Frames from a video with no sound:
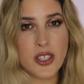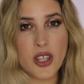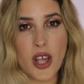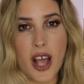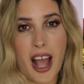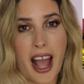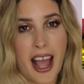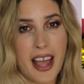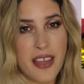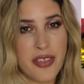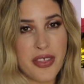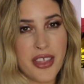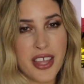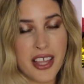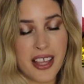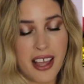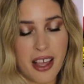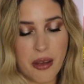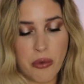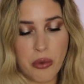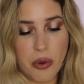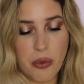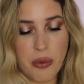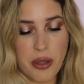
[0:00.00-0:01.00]
So I think
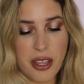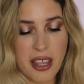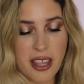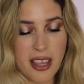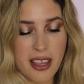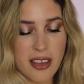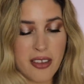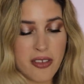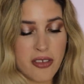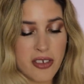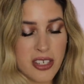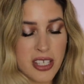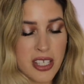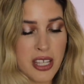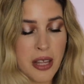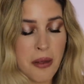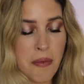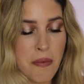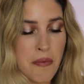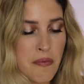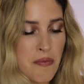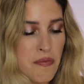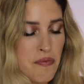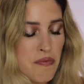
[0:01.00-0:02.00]
I will be
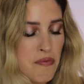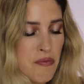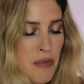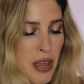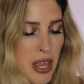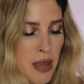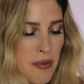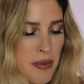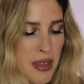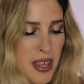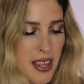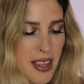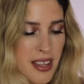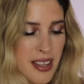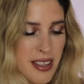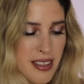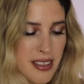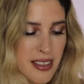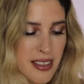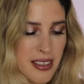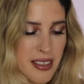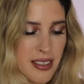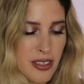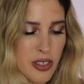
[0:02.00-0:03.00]
interesting maybe
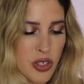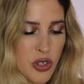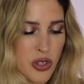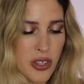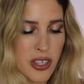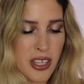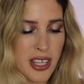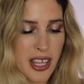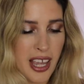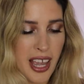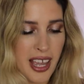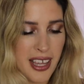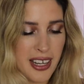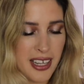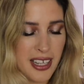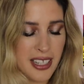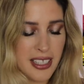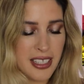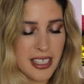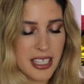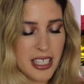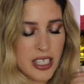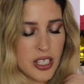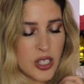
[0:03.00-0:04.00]
to get
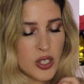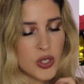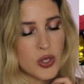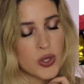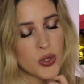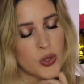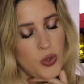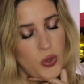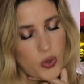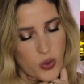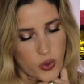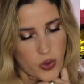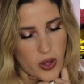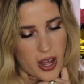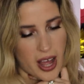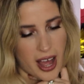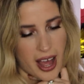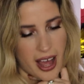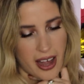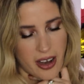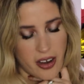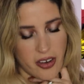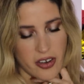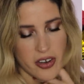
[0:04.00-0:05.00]
in these two.
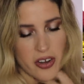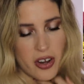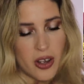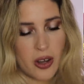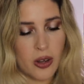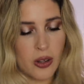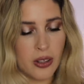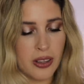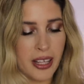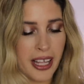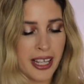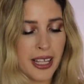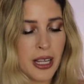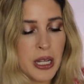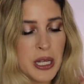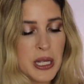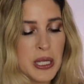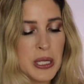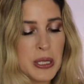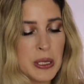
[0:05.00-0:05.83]
I don't know, like